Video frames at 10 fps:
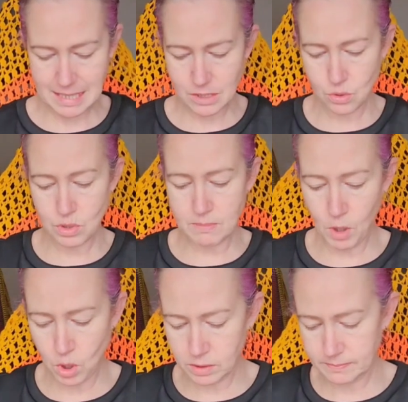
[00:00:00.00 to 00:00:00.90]
that too
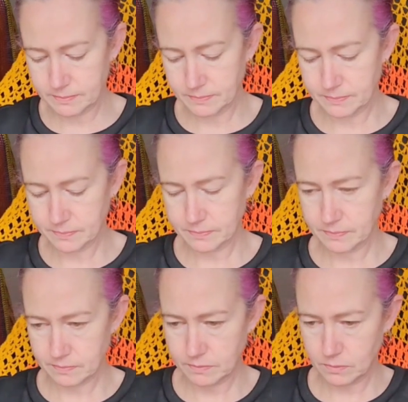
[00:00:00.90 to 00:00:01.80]
small?
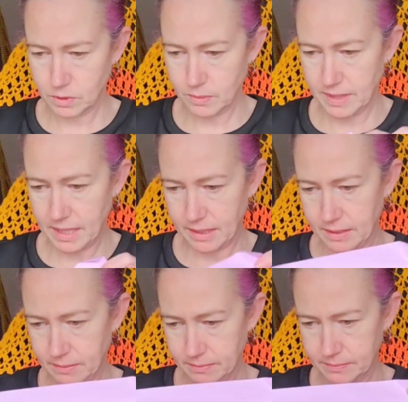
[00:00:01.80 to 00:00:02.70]
What do we think? I
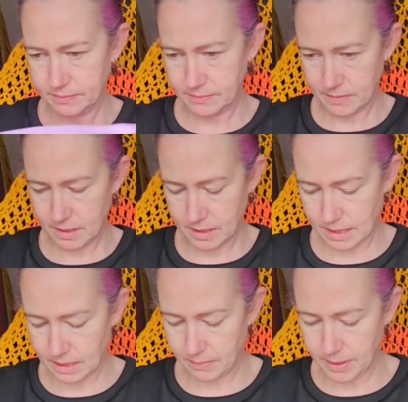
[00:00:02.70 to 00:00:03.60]

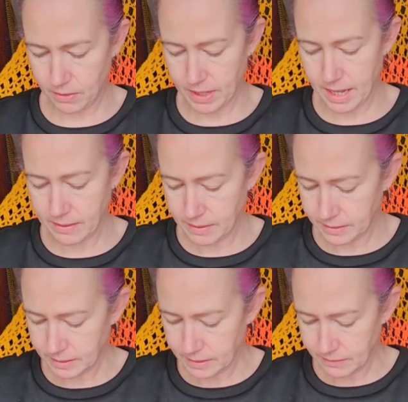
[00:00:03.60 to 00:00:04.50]
think it'll be okay.
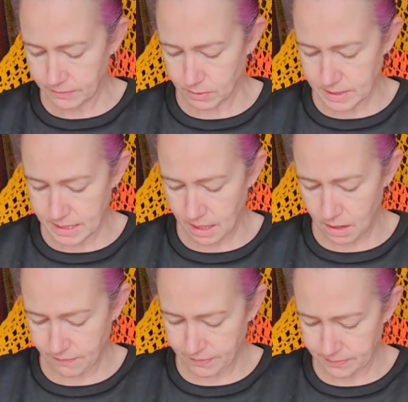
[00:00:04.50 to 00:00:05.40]
Fold it in
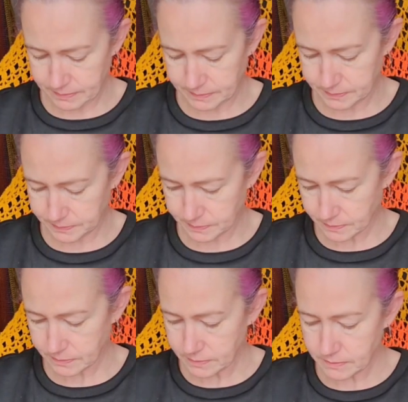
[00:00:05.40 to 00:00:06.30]
half.
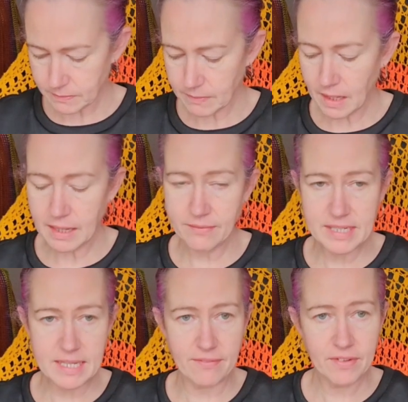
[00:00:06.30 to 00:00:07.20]

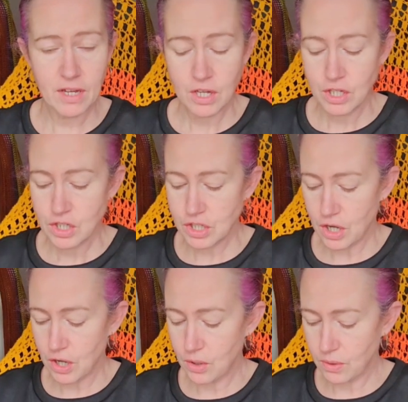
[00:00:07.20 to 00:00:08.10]
Lovely stuff.
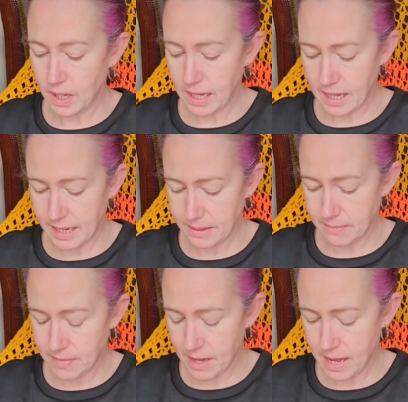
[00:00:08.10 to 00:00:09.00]
So
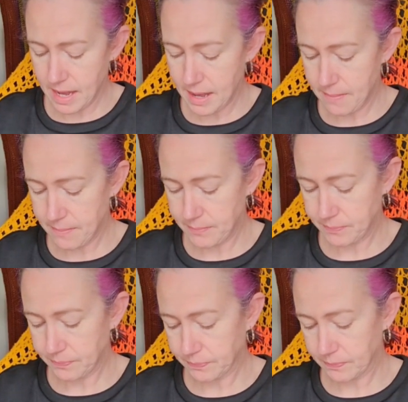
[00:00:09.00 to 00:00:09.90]
I've
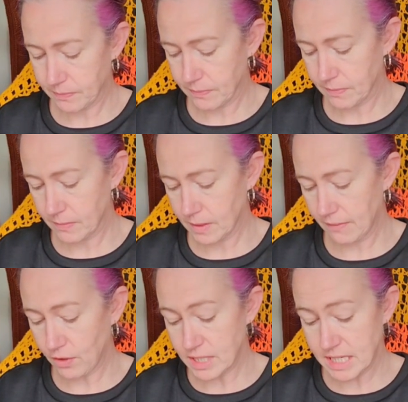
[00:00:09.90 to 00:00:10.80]

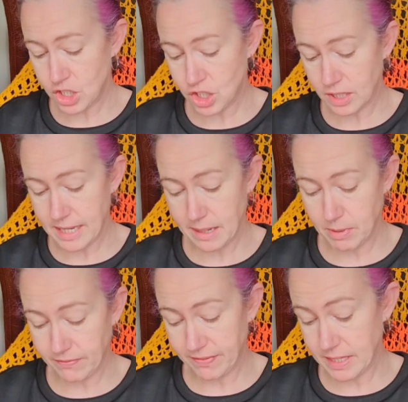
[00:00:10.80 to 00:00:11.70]
got a digital
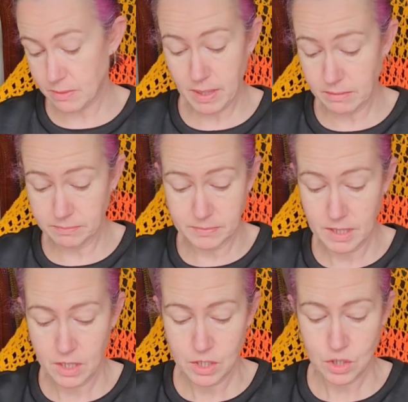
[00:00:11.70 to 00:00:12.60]
label for this one,
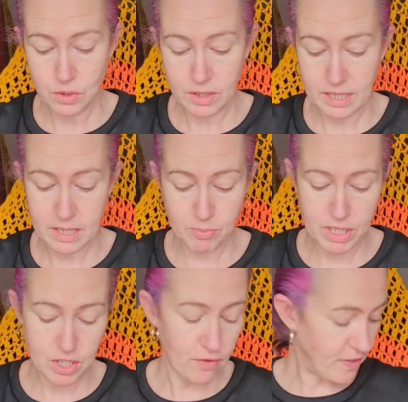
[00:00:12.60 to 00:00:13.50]
so I don't need to
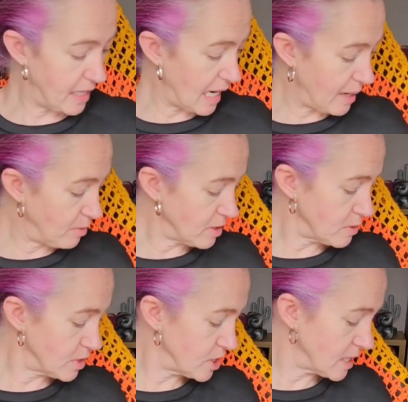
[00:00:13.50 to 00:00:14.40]
print off any
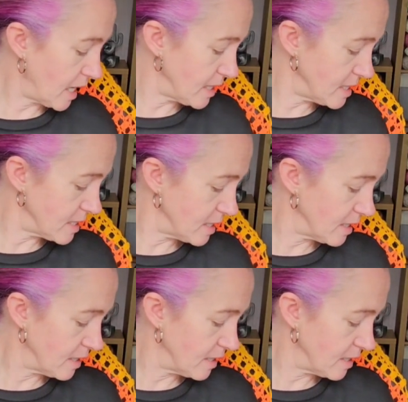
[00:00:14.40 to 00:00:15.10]
labels, which is nice.